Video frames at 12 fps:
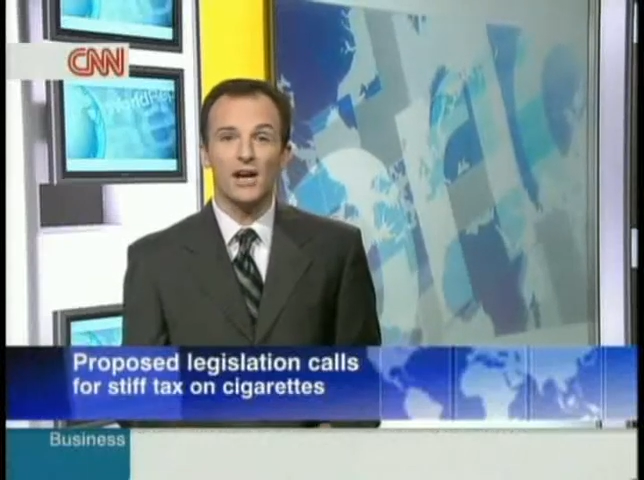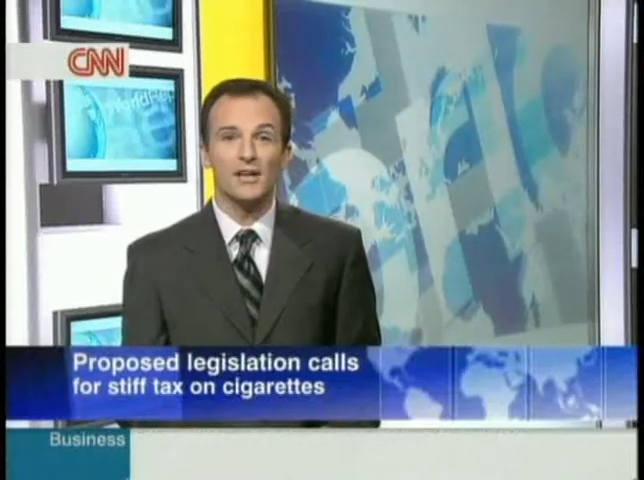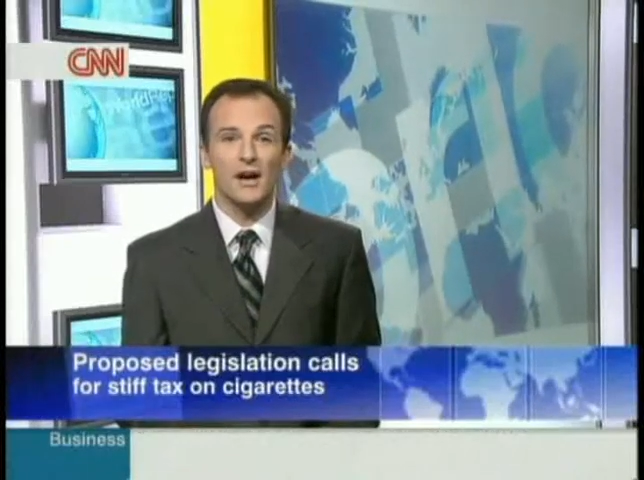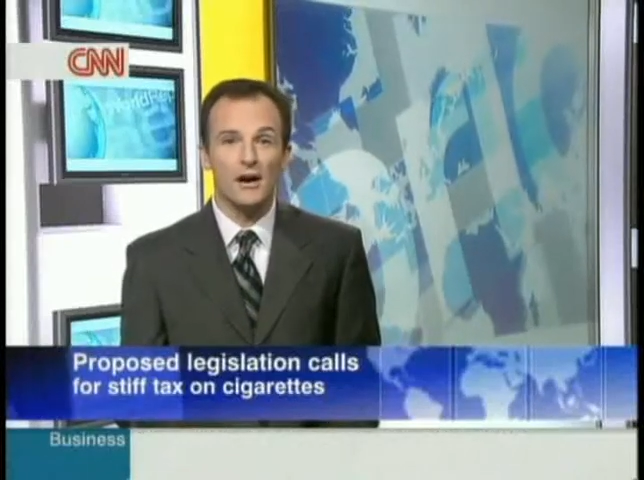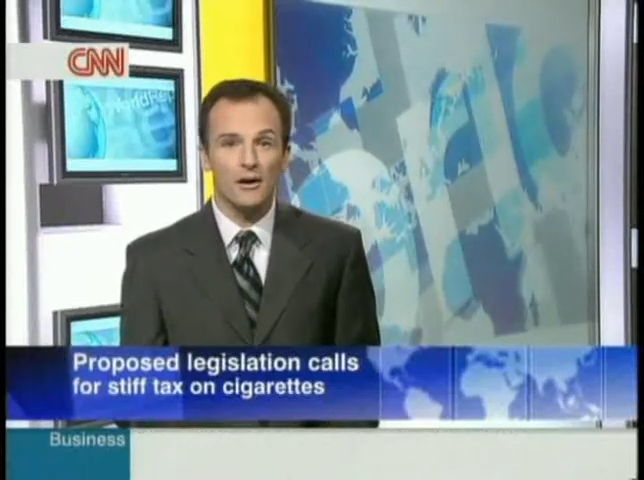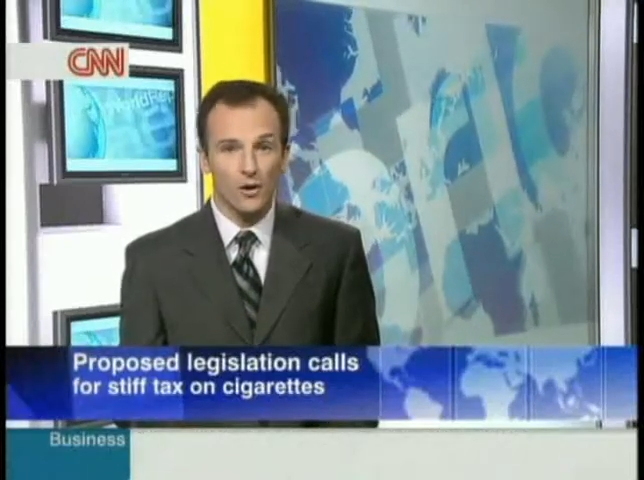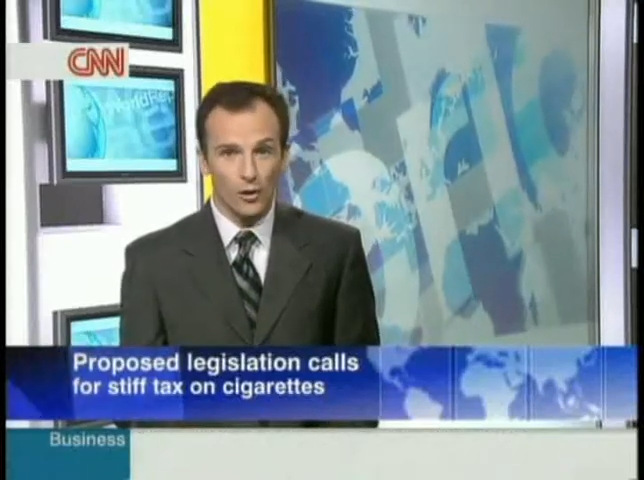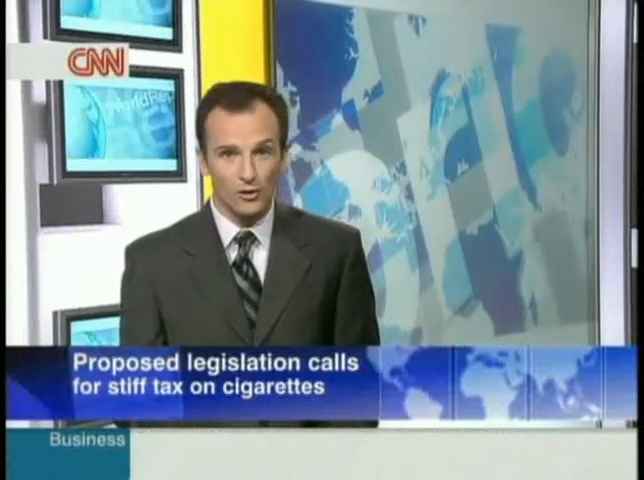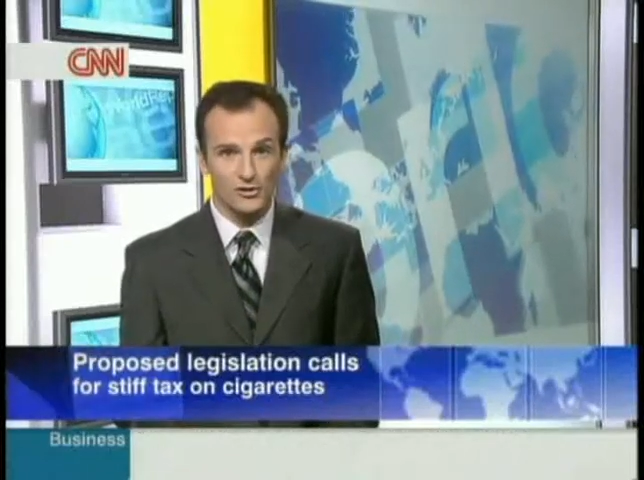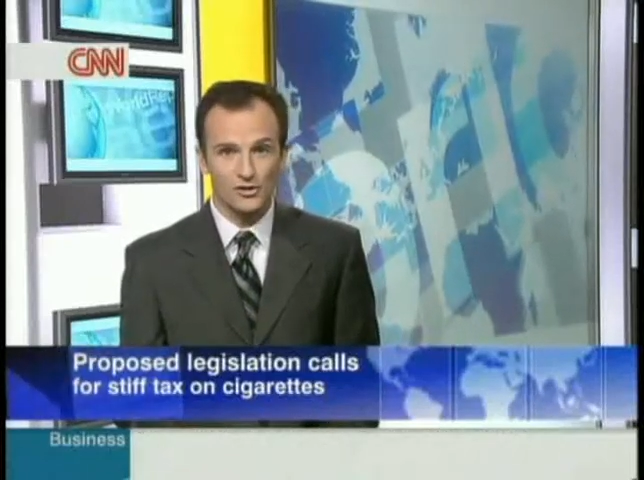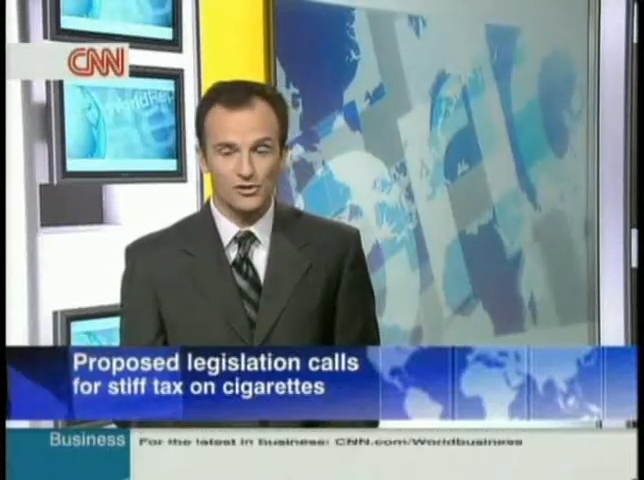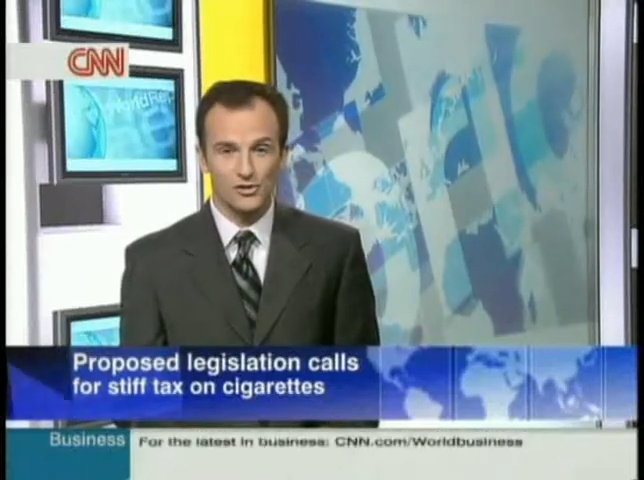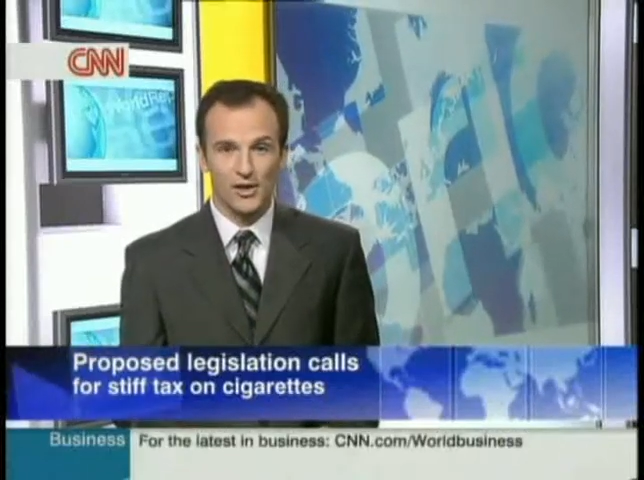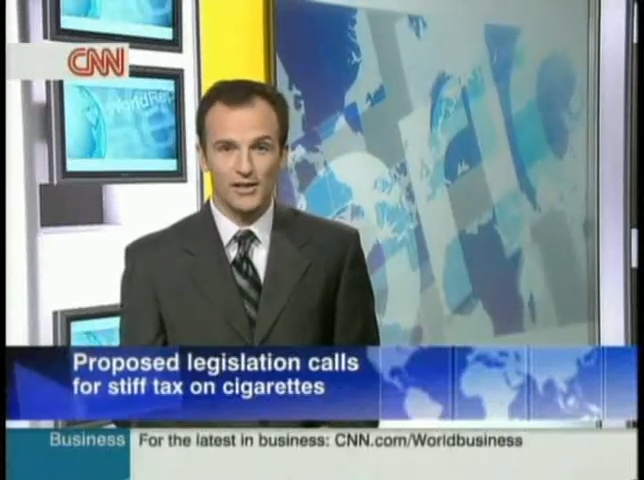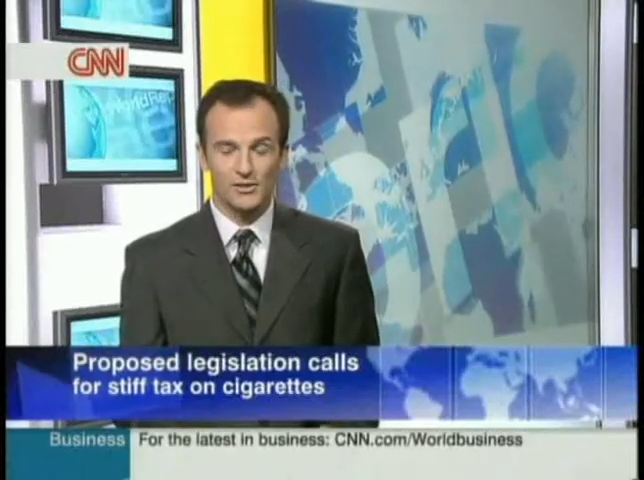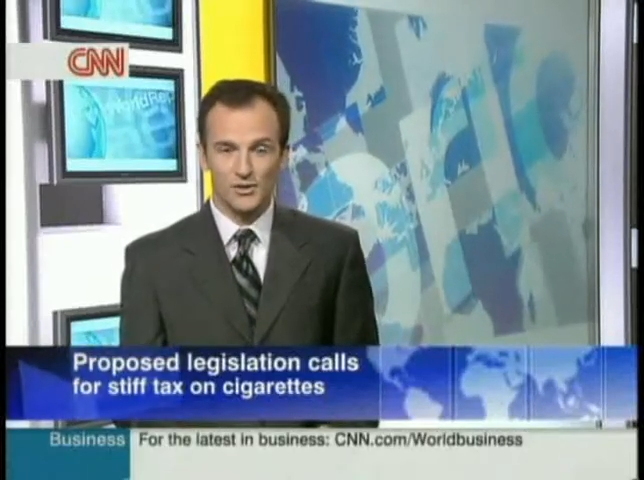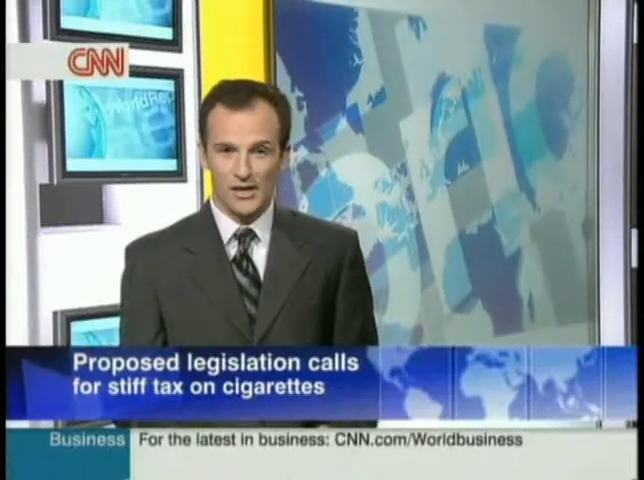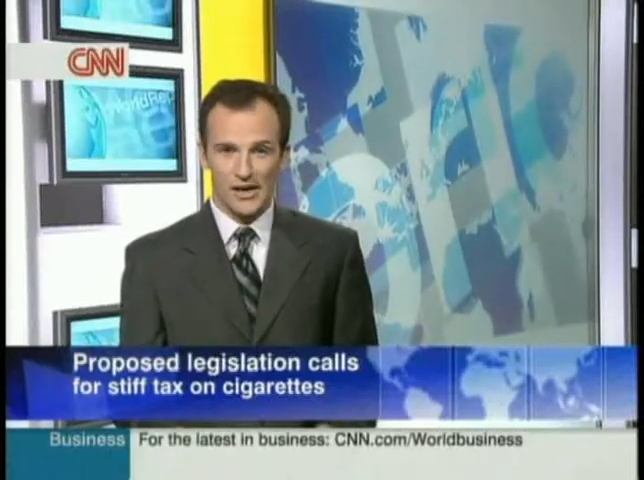China are also
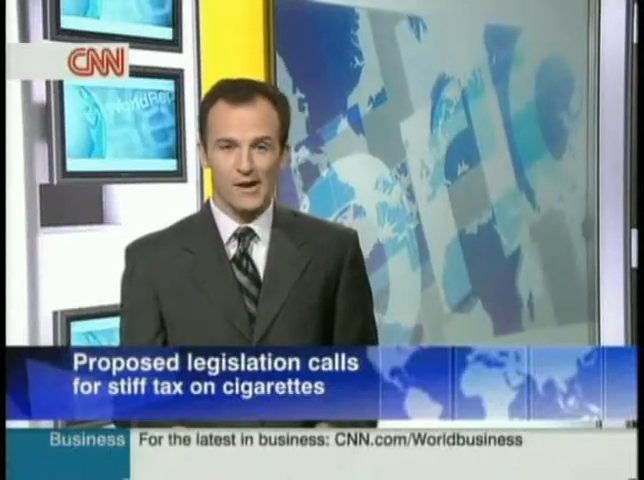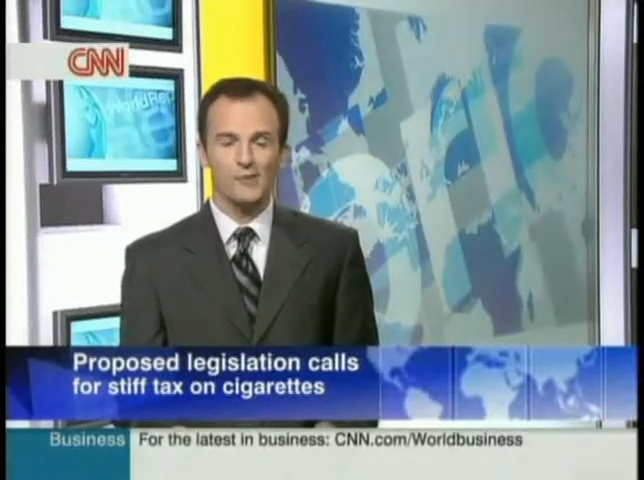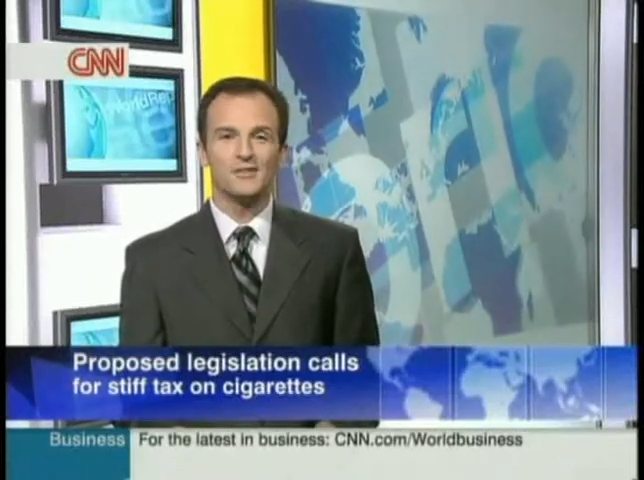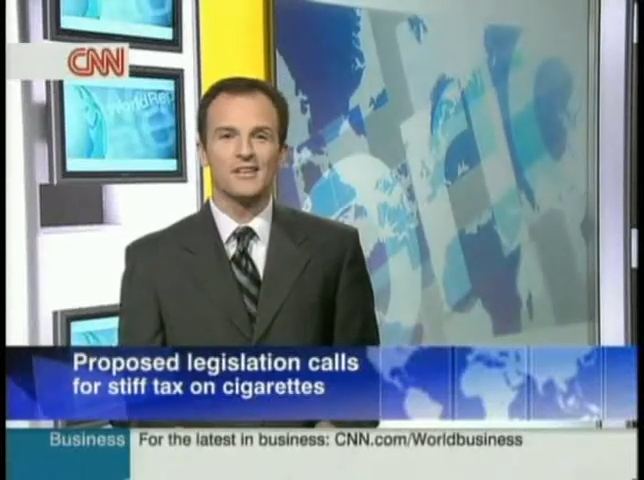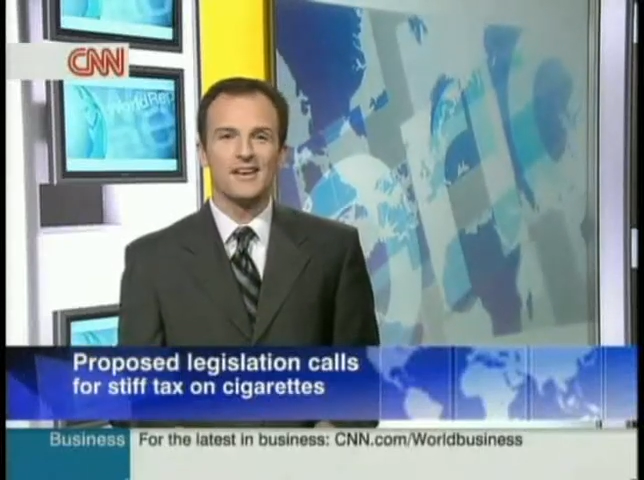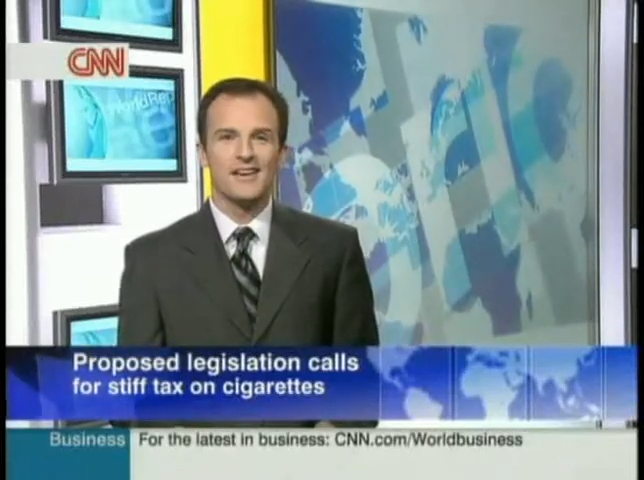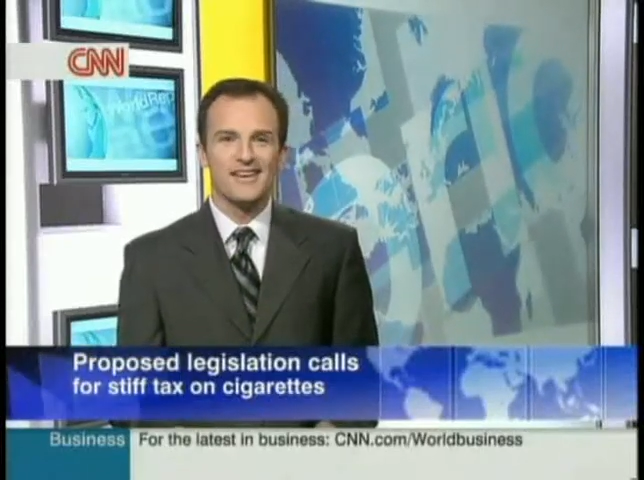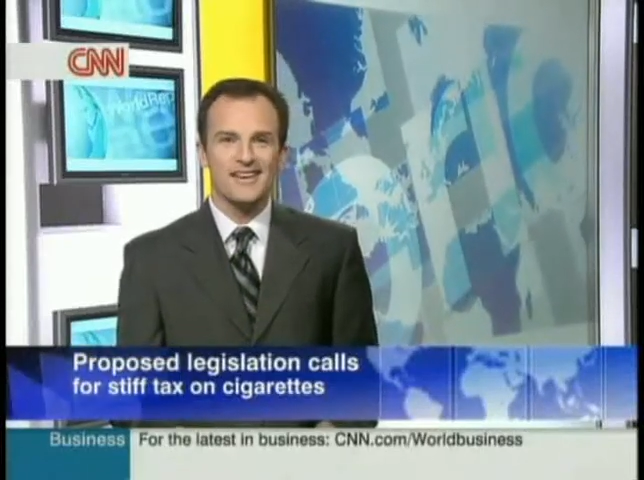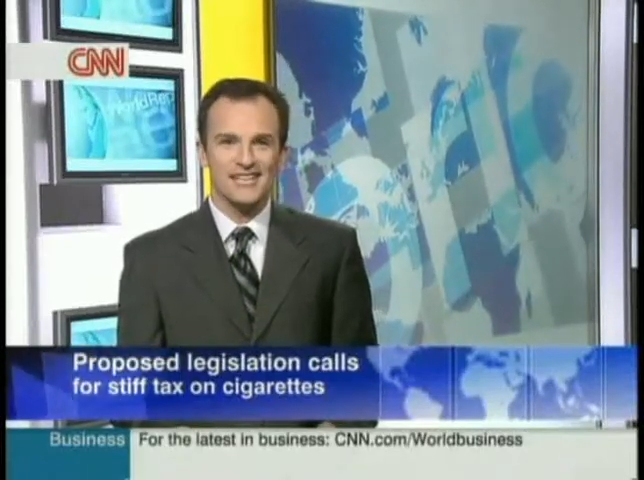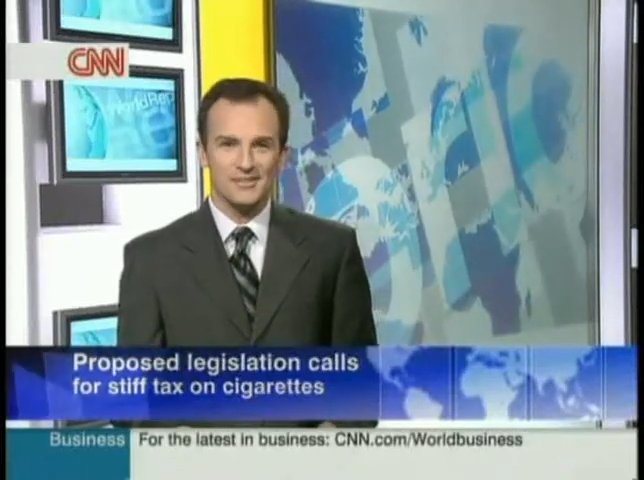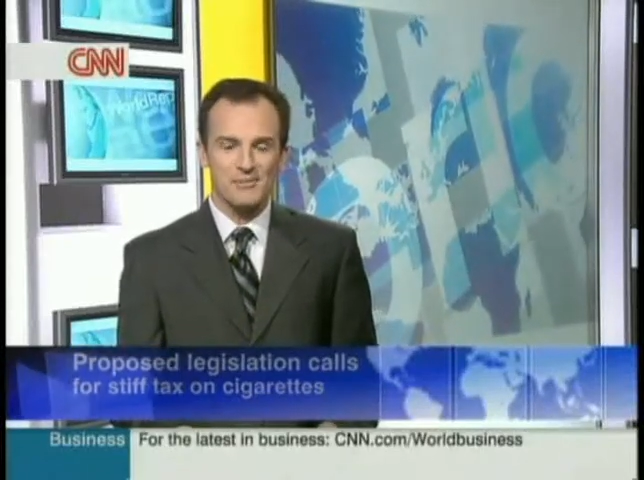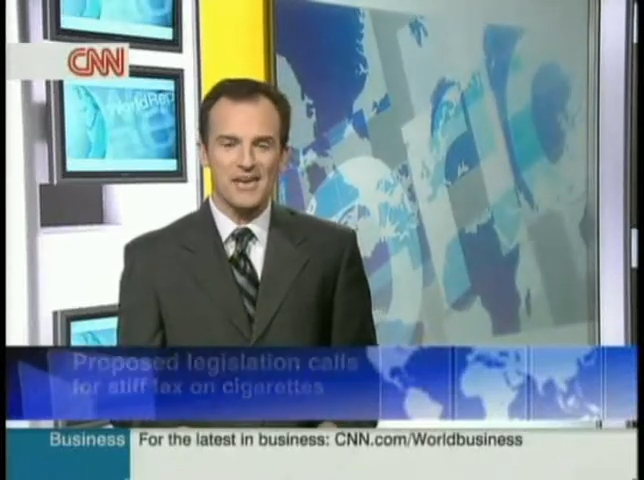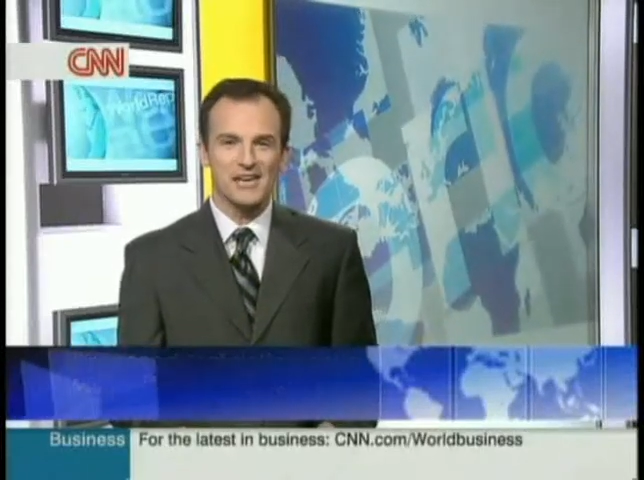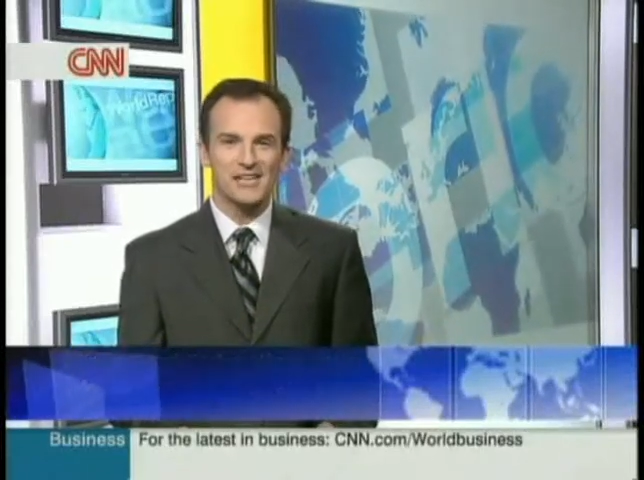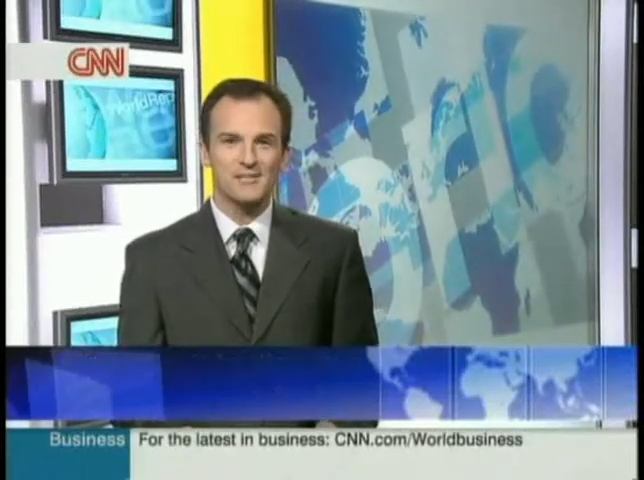trying to get out. SBN